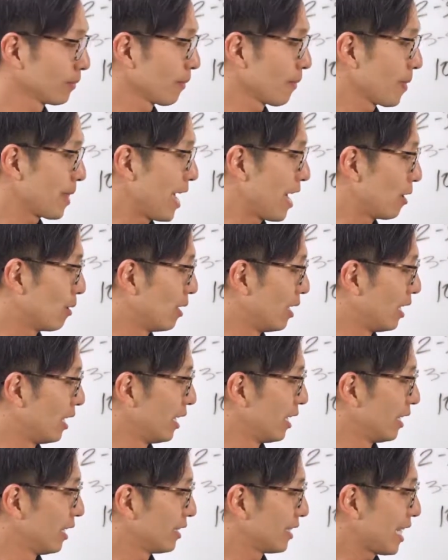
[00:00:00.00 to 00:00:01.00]
Now,
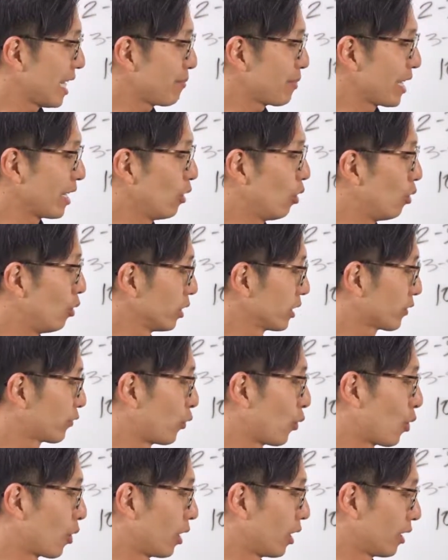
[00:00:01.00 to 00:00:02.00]
same thing holds
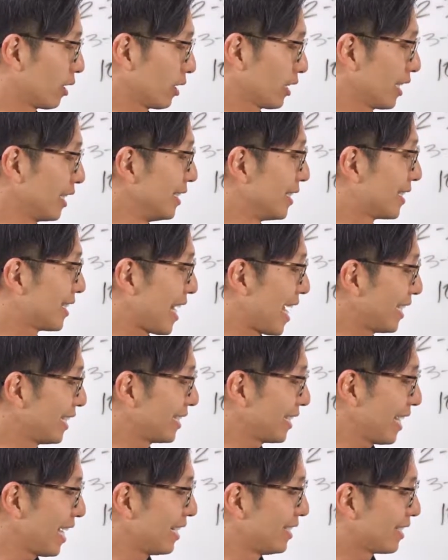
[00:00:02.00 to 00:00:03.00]
for
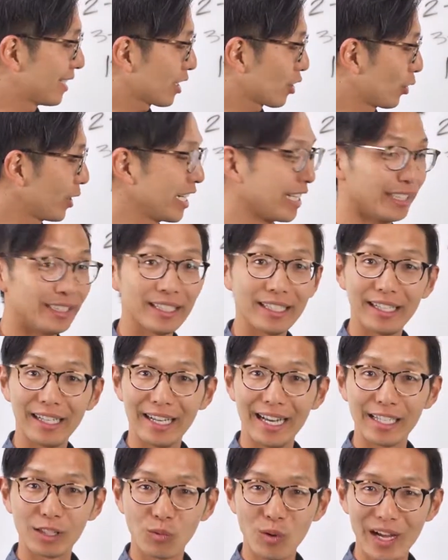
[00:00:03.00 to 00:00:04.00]
consent and screened
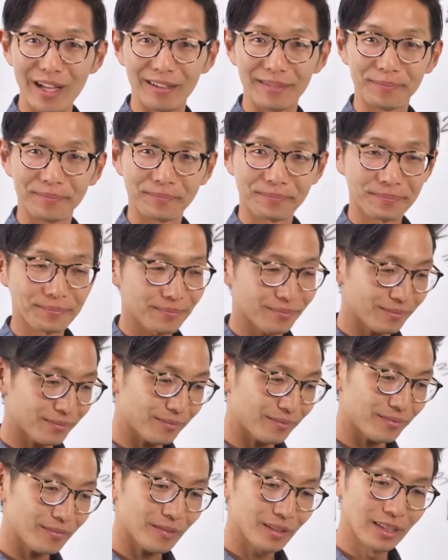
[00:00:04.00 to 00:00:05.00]
as well.
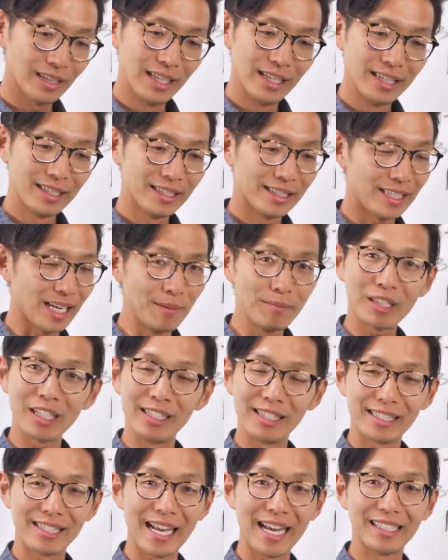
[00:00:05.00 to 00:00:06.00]
Some
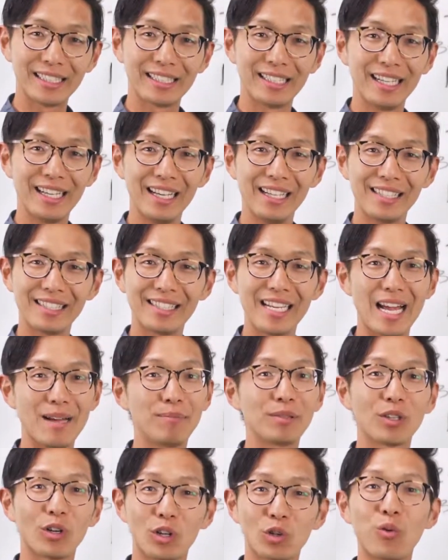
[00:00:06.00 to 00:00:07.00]
consent
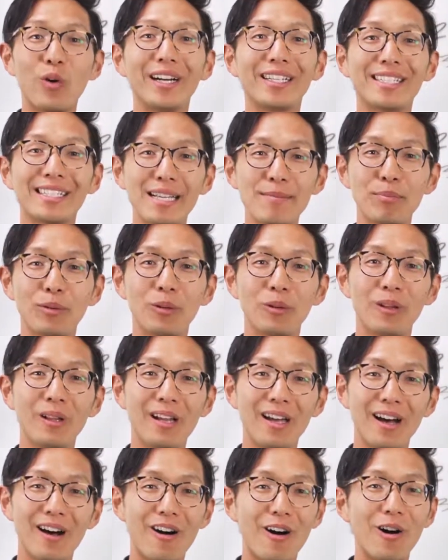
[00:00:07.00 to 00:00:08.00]
steps are quite simple.
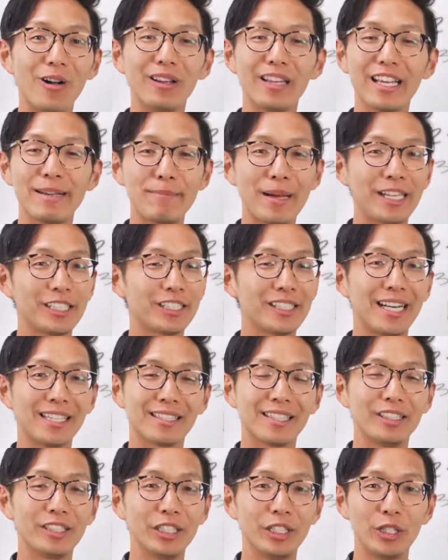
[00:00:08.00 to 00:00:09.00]
All a patient has
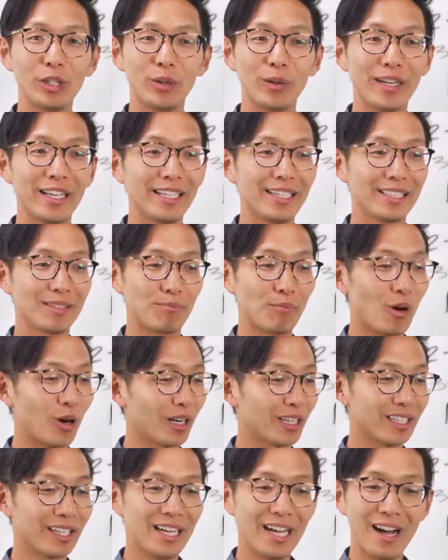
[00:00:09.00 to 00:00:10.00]
to do is
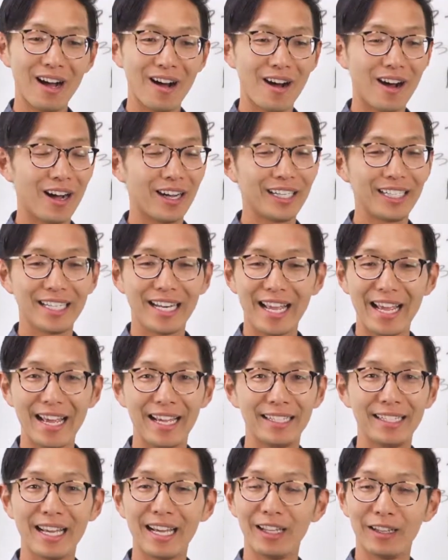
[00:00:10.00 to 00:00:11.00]
mark on
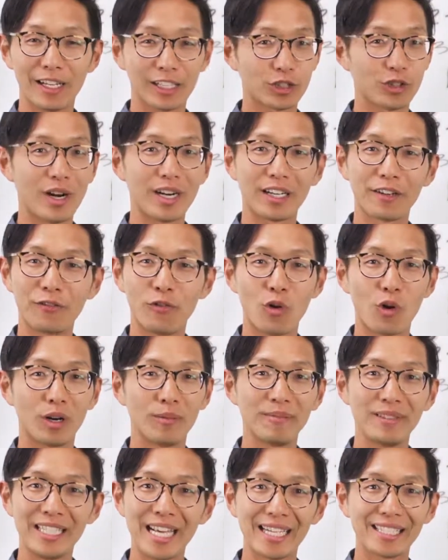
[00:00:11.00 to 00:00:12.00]
an electronic
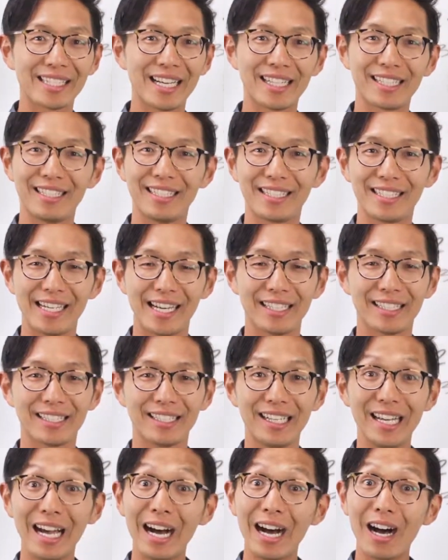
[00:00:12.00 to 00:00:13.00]
form, yes, I consent.
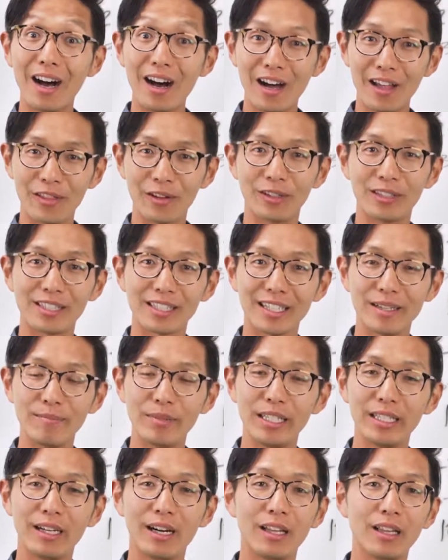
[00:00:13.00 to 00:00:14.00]
Others can
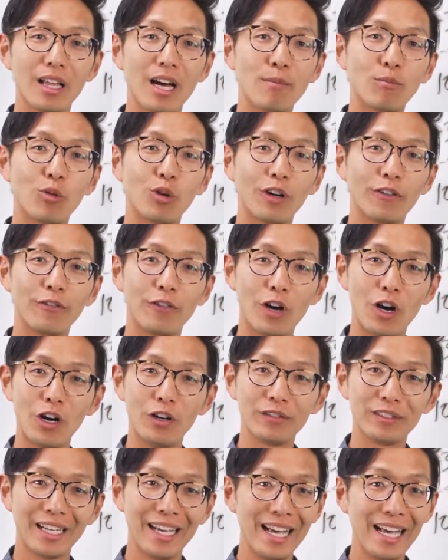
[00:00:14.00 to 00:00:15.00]
be a lot more
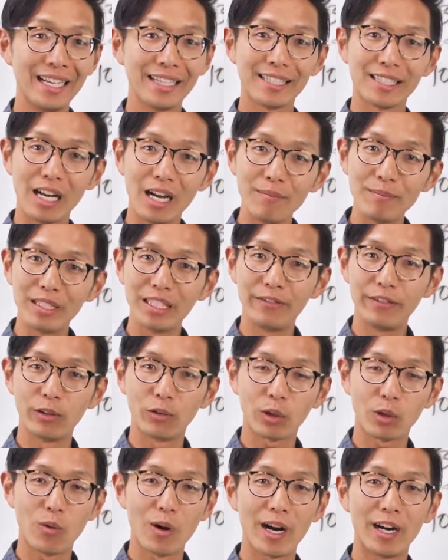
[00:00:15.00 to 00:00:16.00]
involved. Some even
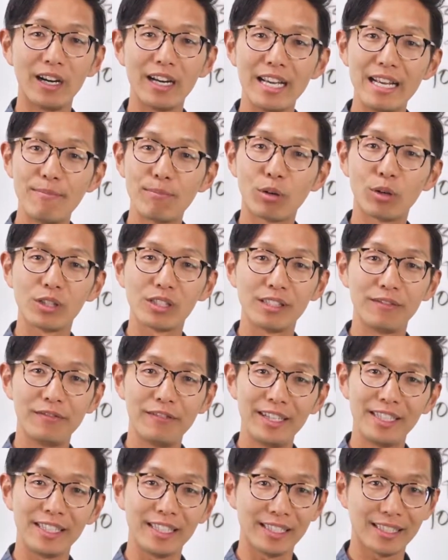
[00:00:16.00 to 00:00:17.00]
require in-person
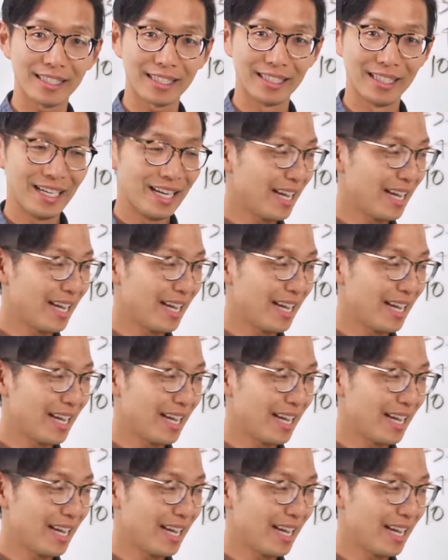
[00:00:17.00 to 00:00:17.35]
visits.